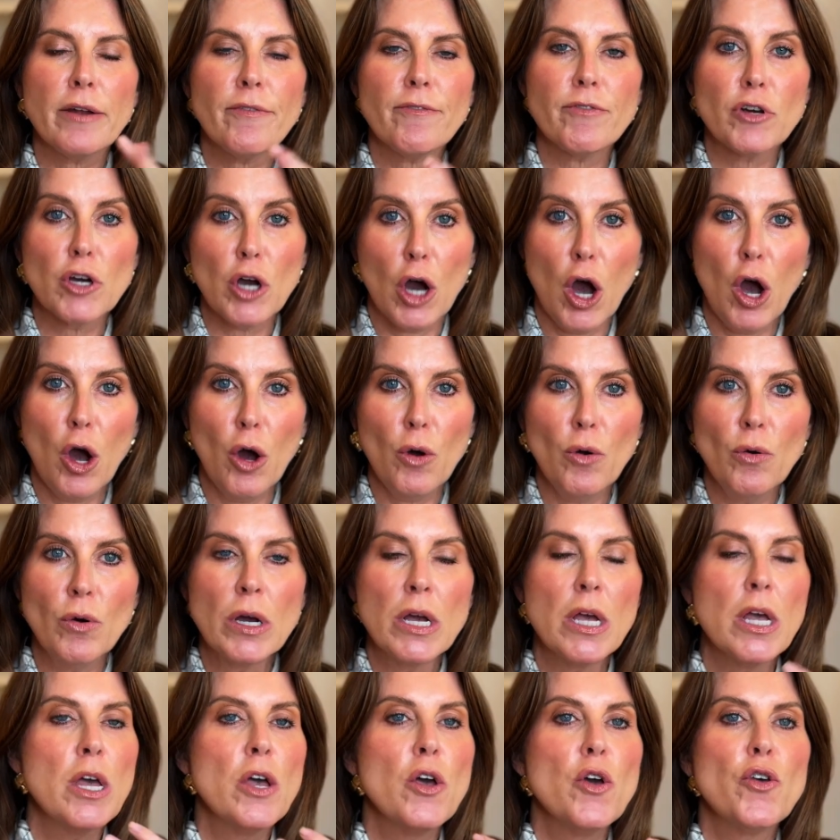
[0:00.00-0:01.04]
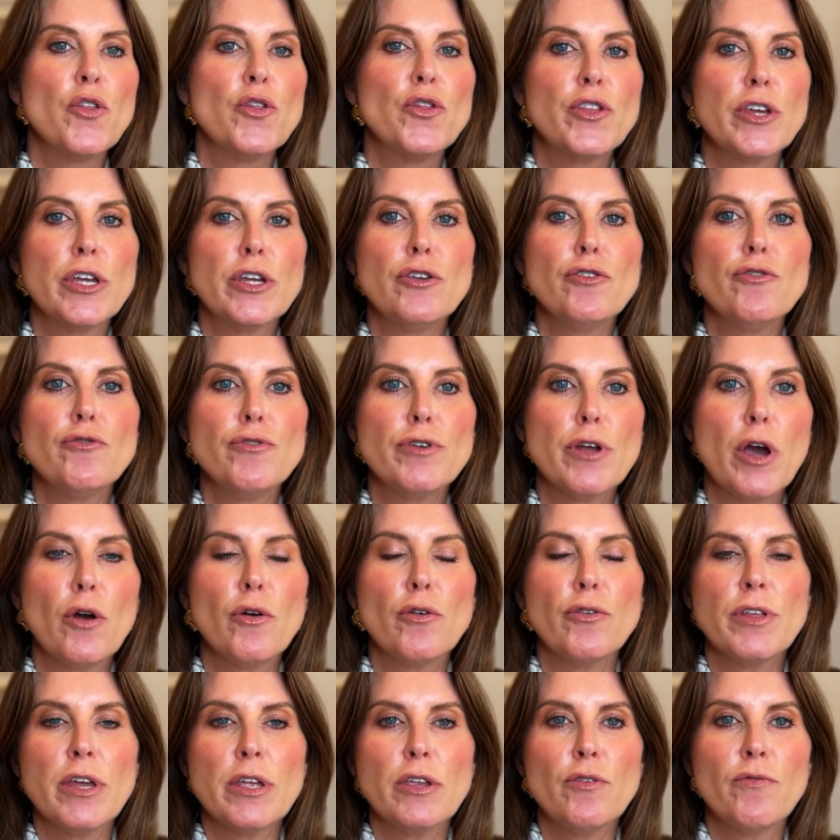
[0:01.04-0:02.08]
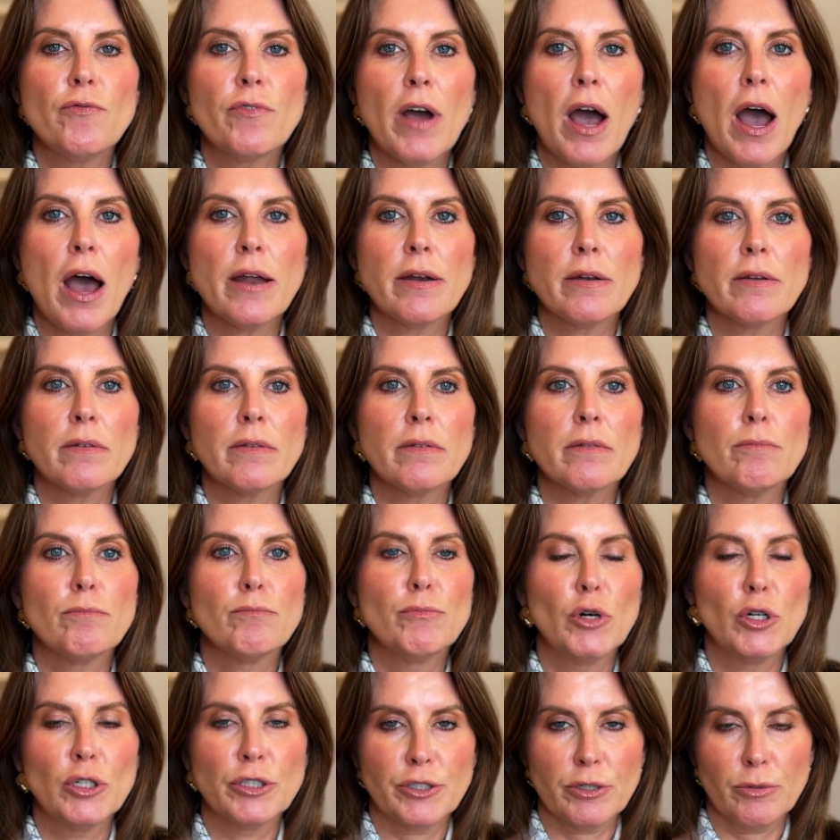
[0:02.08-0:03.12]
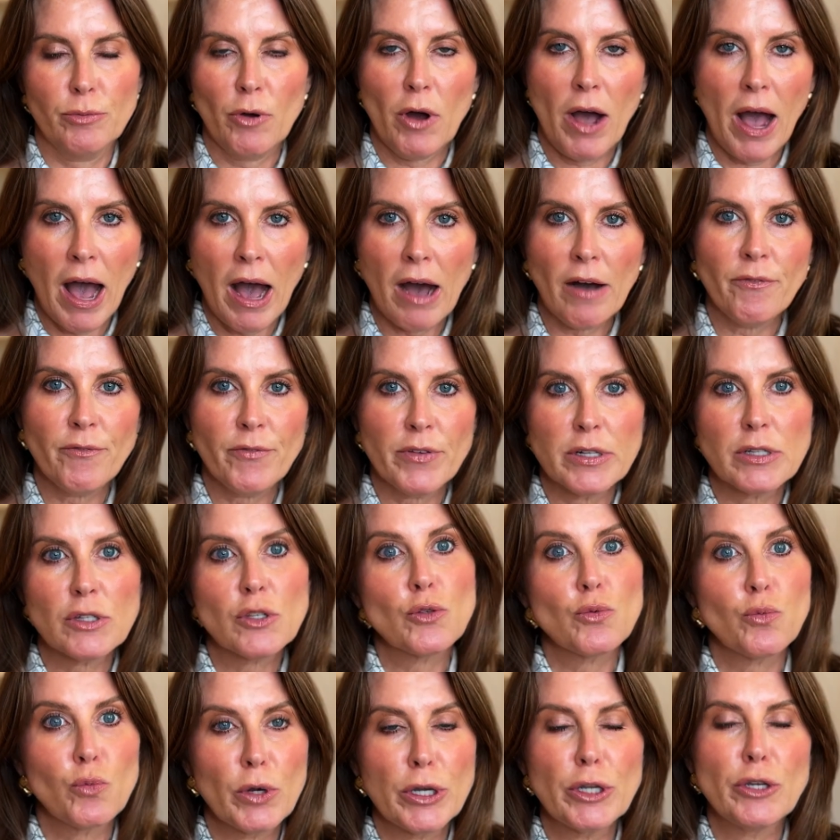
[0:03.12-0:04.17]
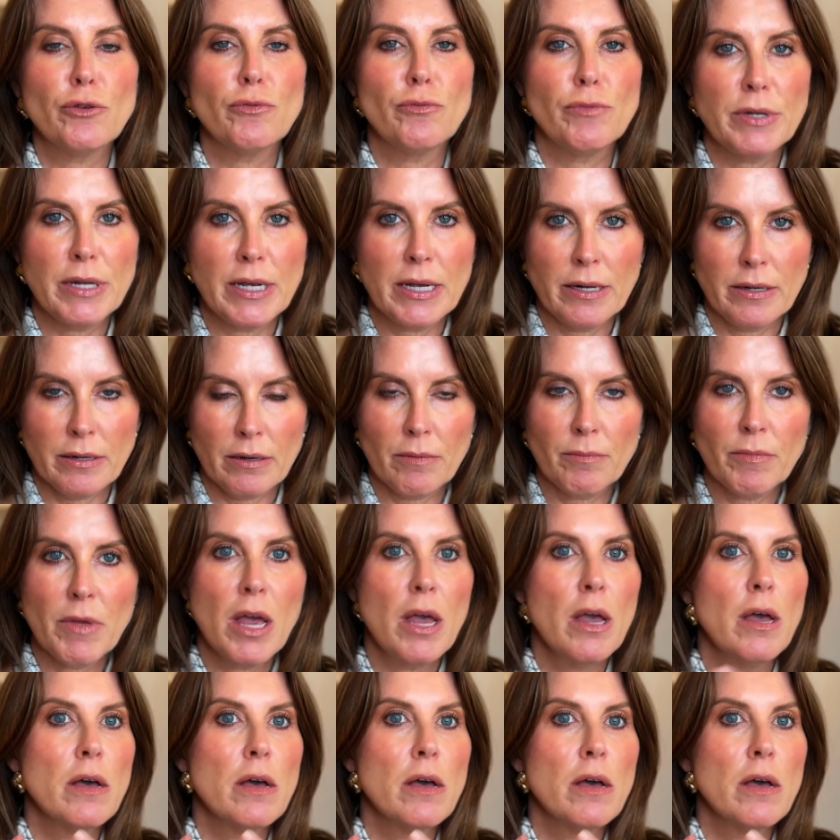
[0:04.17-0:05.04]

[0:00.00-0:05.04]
of go, then you know that you've got multiple outfits when you need them.